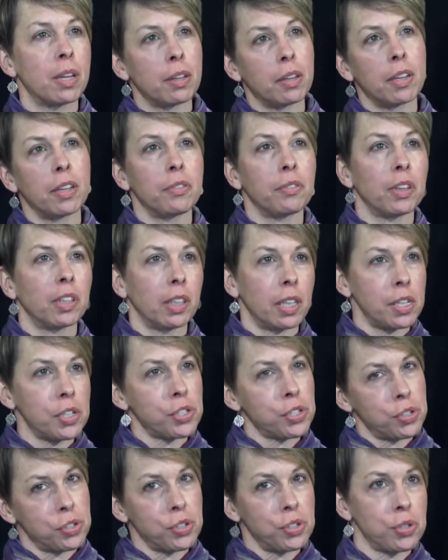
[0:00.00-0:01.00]
in
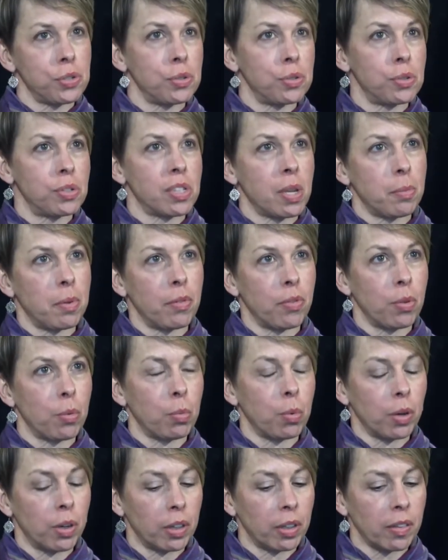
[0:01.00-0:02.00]
relation to some of the
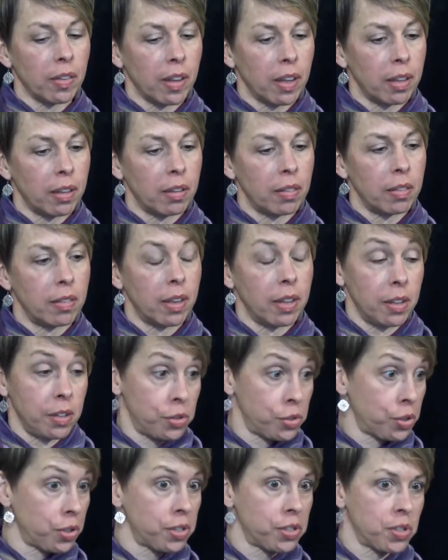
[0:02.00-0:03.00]
work that, that
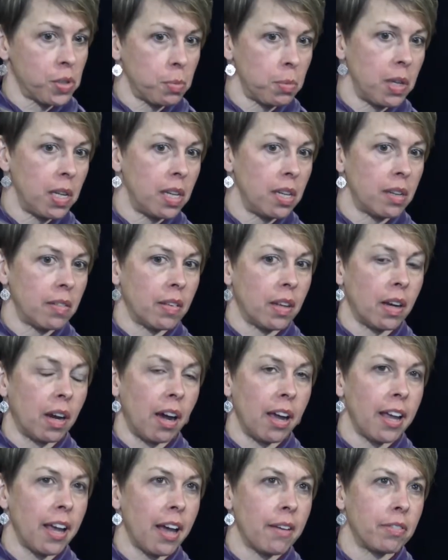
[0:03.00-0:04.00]
interests me and that
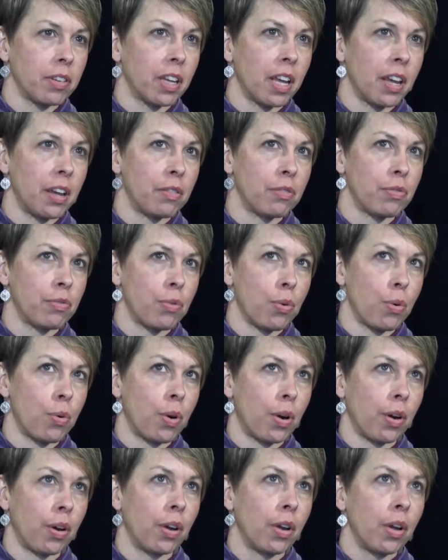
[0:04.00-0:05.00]
I advocate
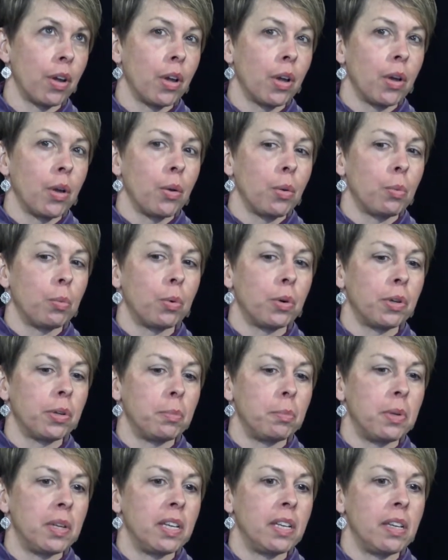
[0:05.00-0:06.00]
for
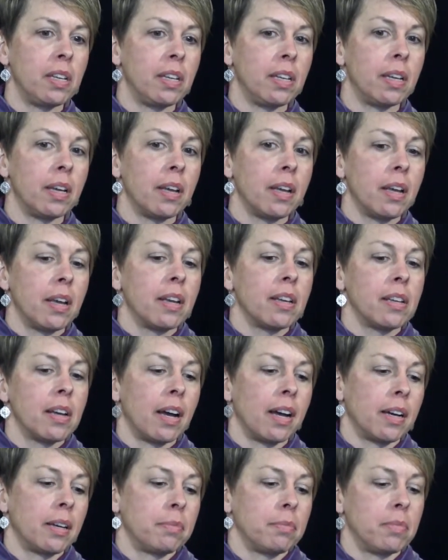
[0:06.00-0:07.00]
would be
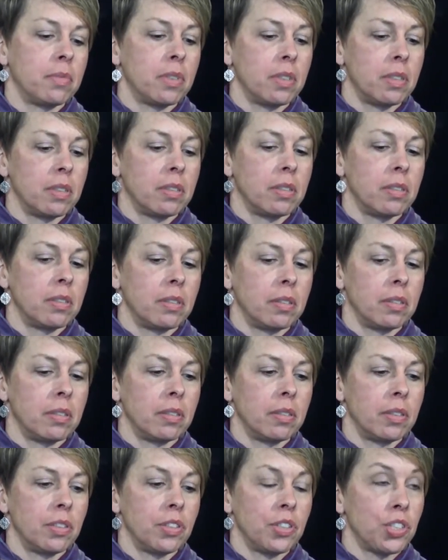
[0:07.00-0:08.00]
um,
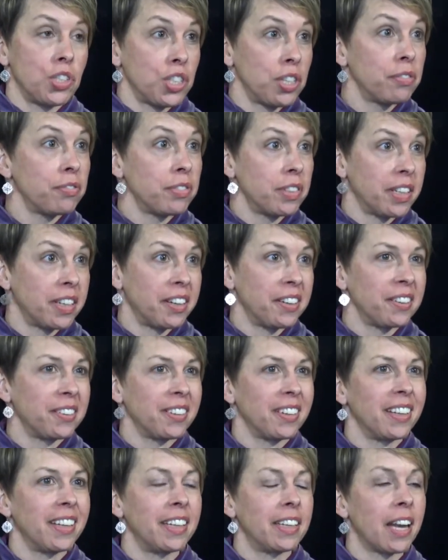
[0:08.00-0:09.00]

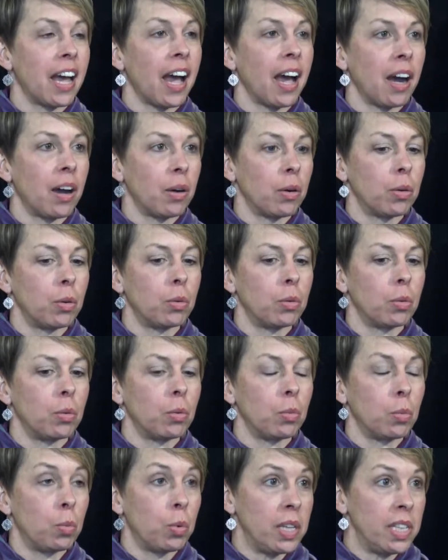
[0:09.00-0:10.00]
shifting in how
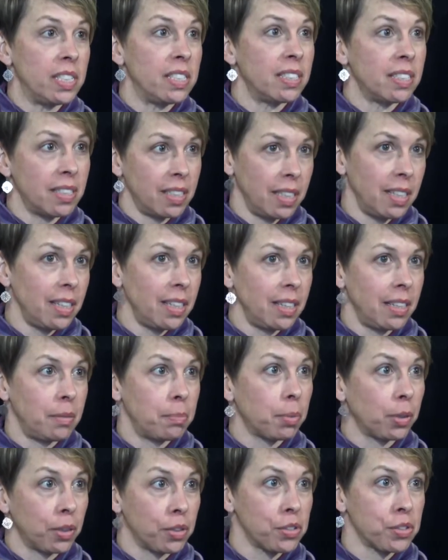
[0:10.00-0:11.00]
we
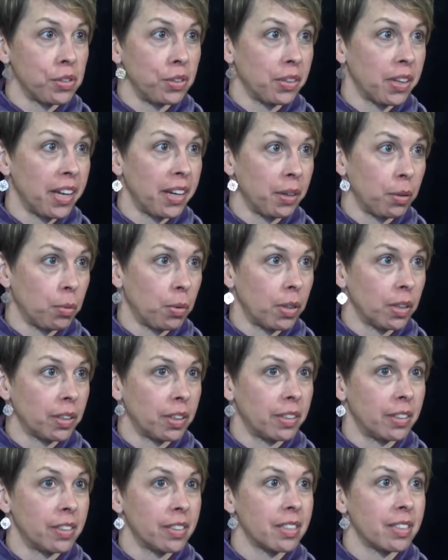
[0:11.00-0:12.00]
see personal care
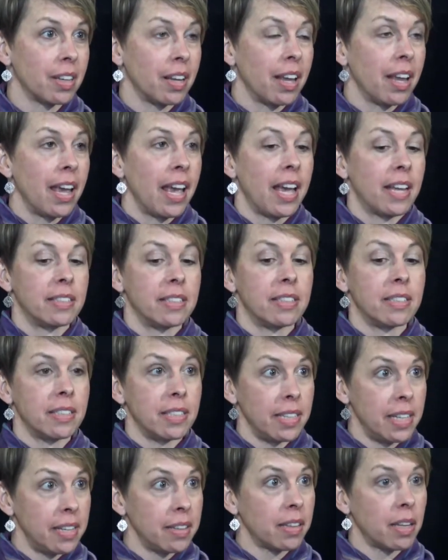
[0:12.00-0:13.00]
workers and
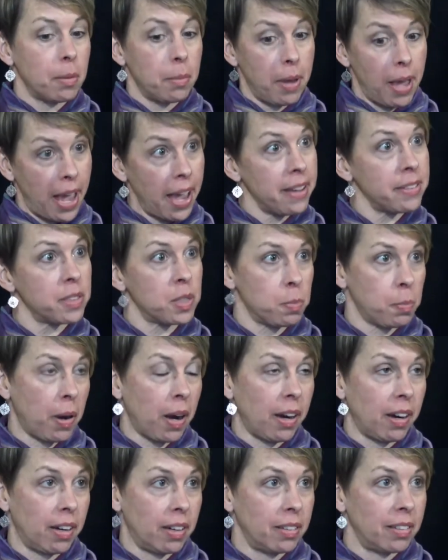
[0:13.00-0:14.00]
seeing them as
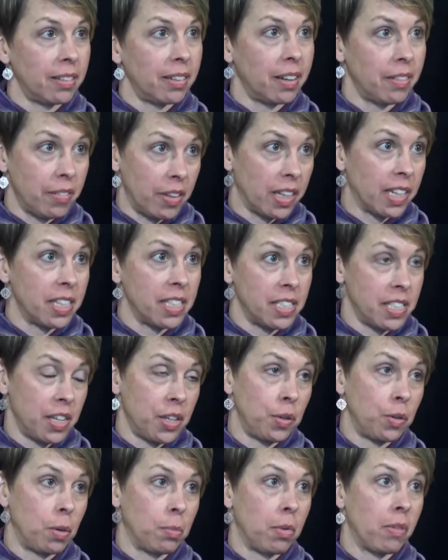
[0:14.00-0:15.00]
part of the
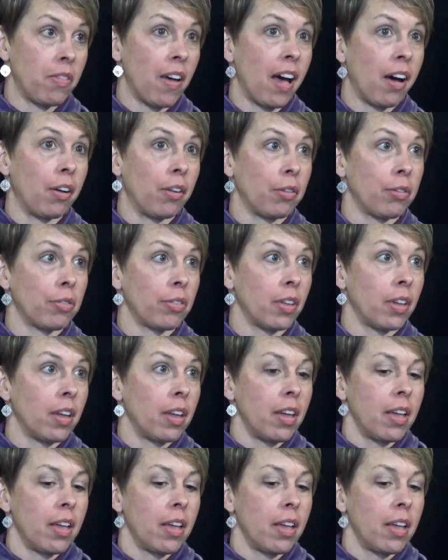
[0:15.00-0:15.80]
continuum of health.